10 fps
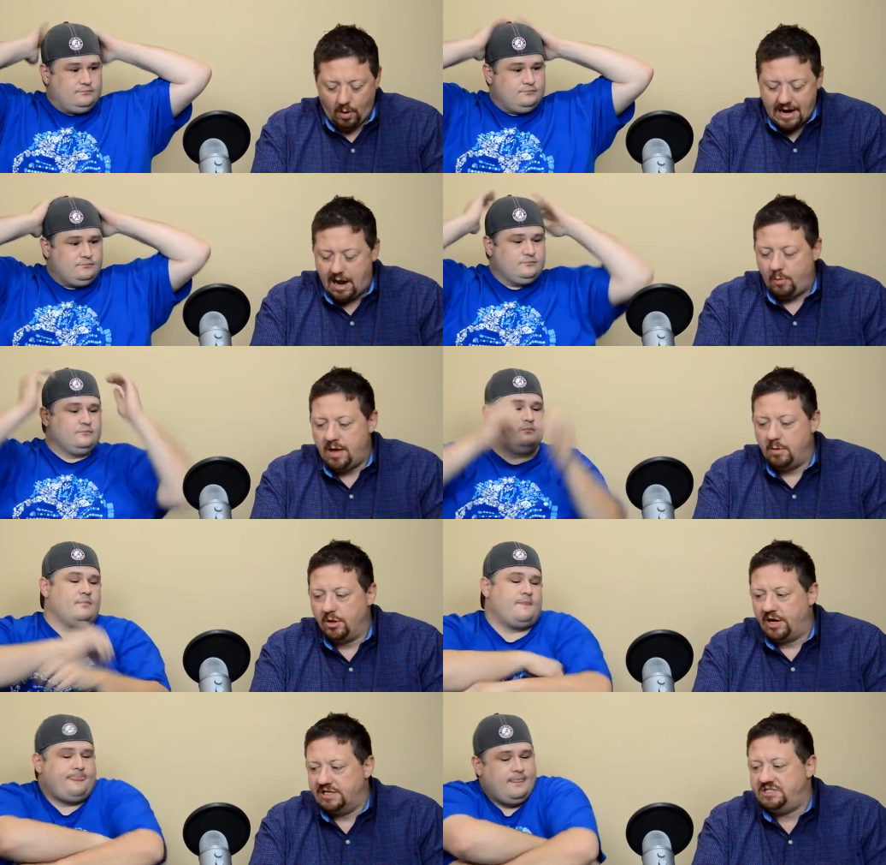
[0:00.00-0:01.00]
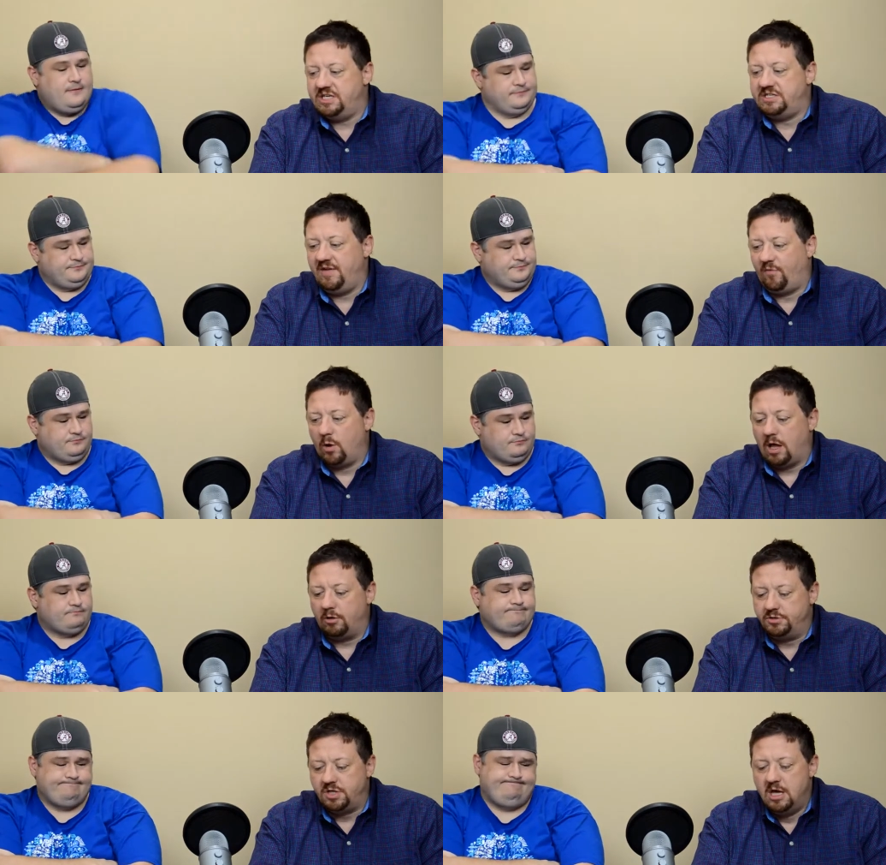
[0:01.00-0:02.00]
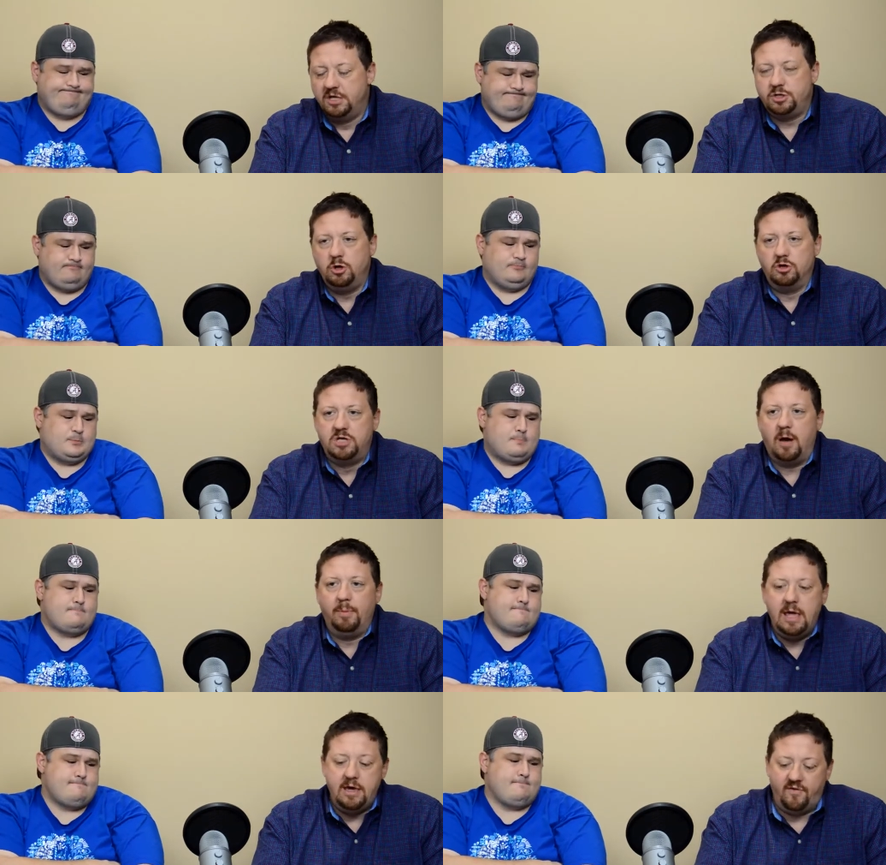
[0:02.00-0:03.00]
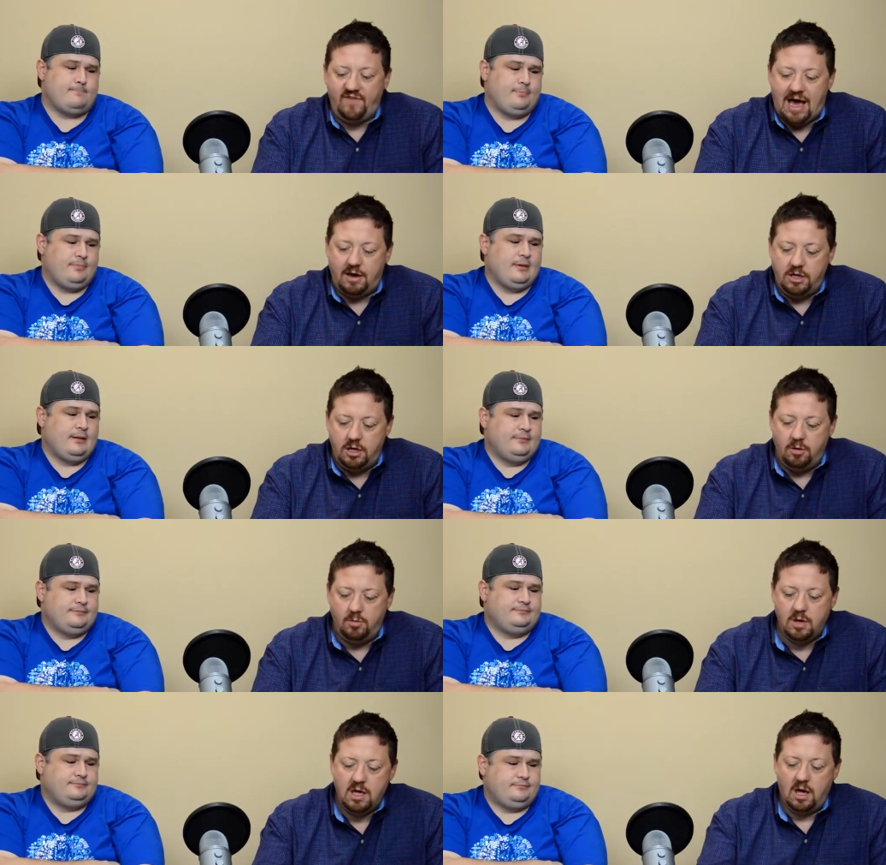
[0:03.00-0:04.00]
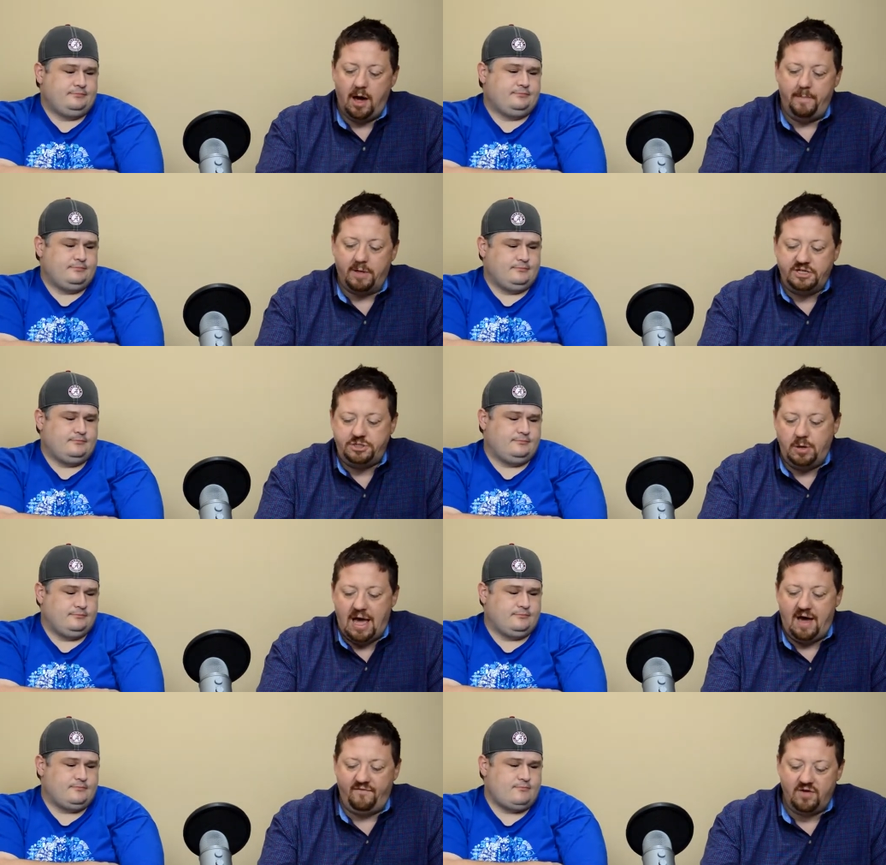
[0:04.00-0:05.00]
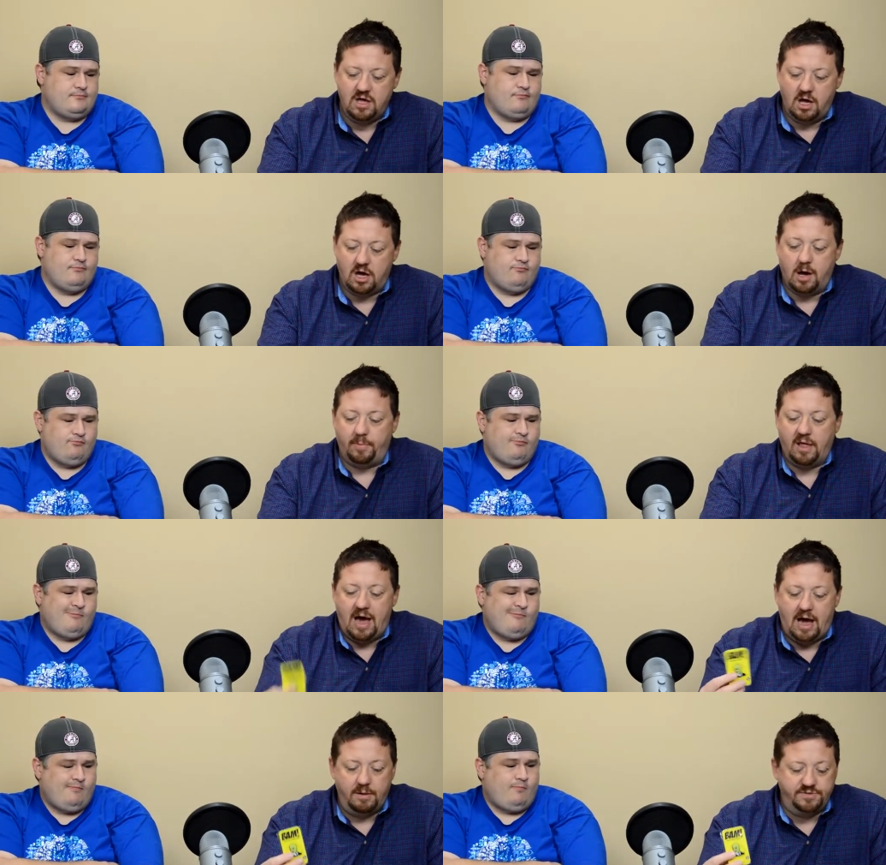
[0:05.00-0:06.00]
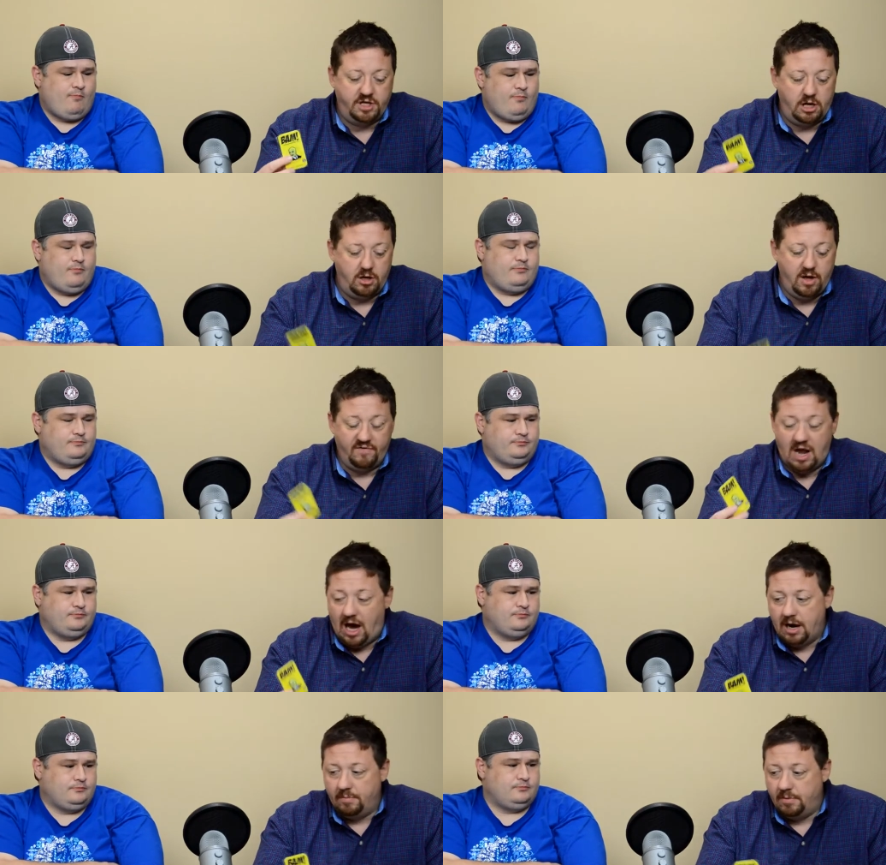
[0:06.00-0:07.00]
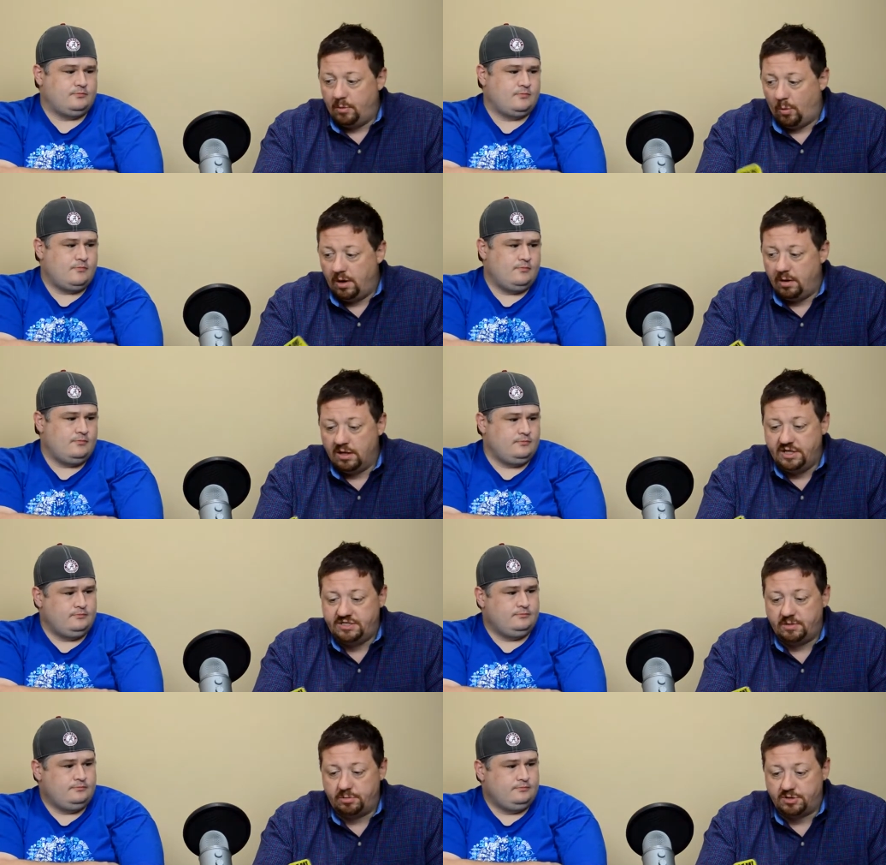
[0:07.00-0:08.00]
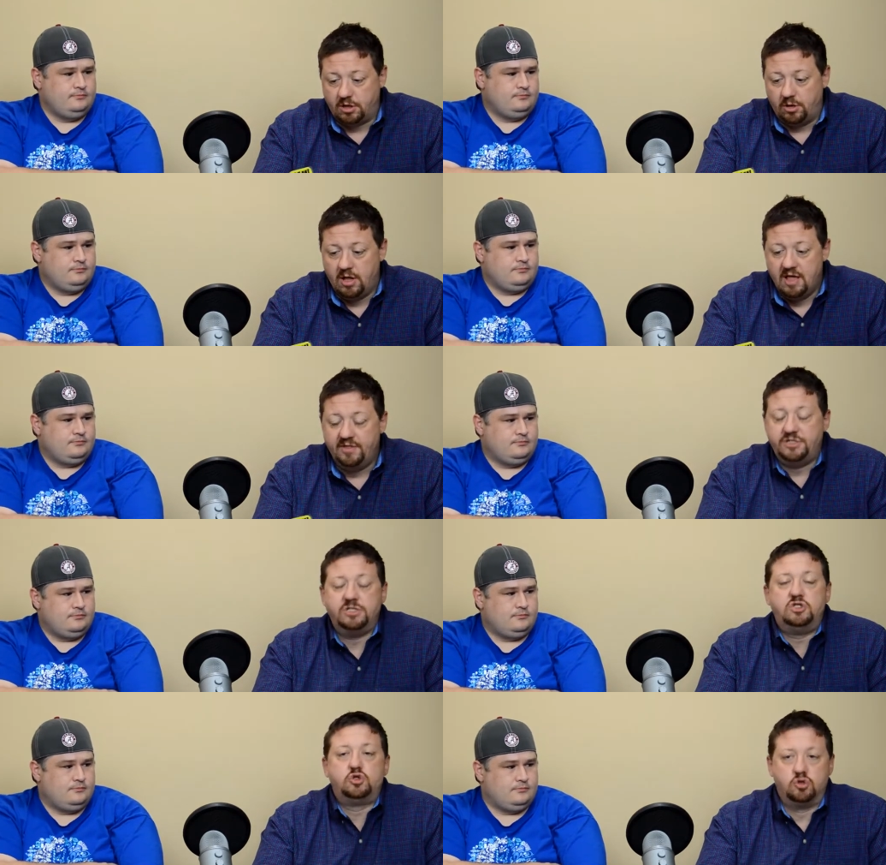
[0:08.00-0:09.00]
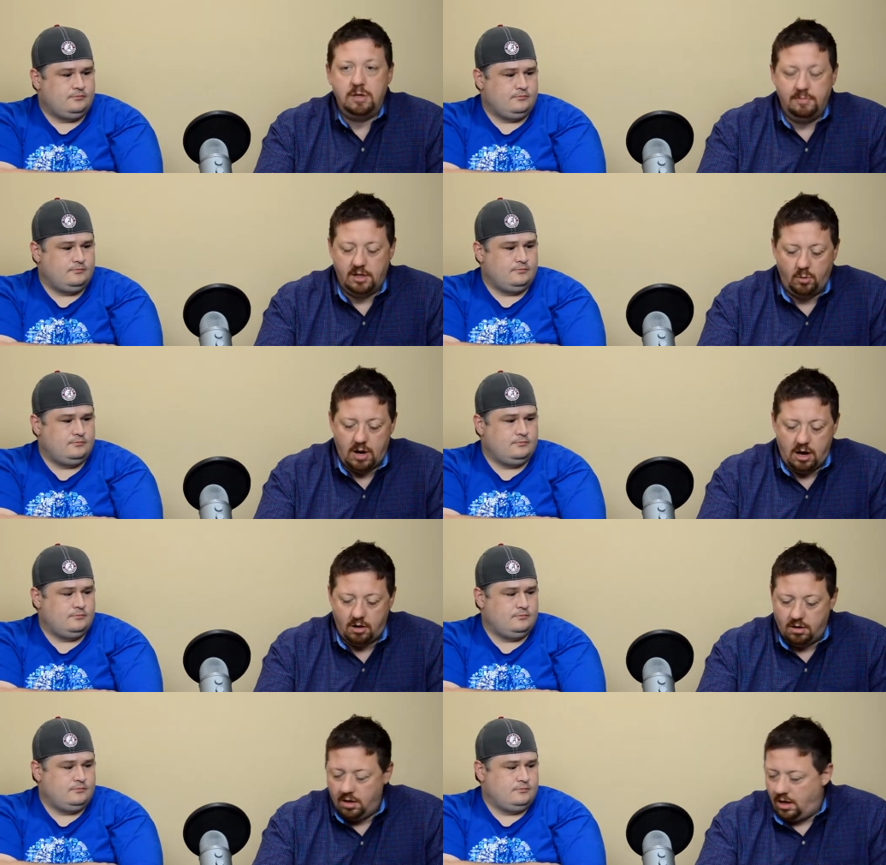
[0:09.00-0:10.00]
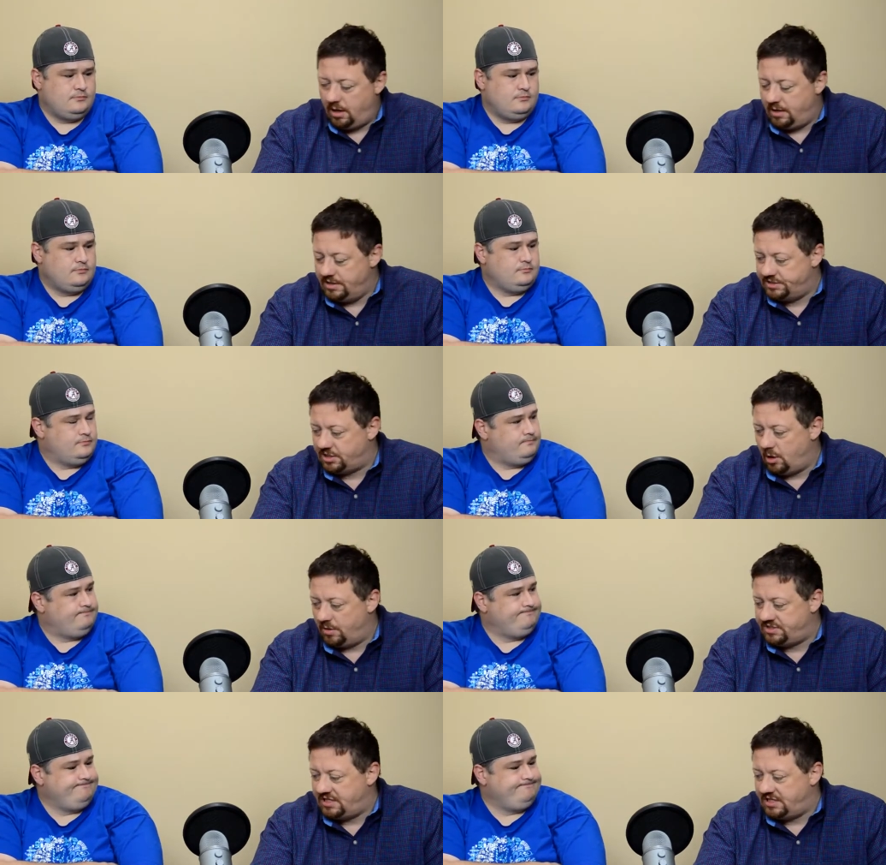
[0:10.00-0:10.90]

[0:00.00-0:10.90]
Speaker 1: right now we look at sixty four dollars. So you're doubling your value. Uh, plus you have a couple of items that you have an item one at least in particular that's extremely rare. Uh, and so it's mm-hmm.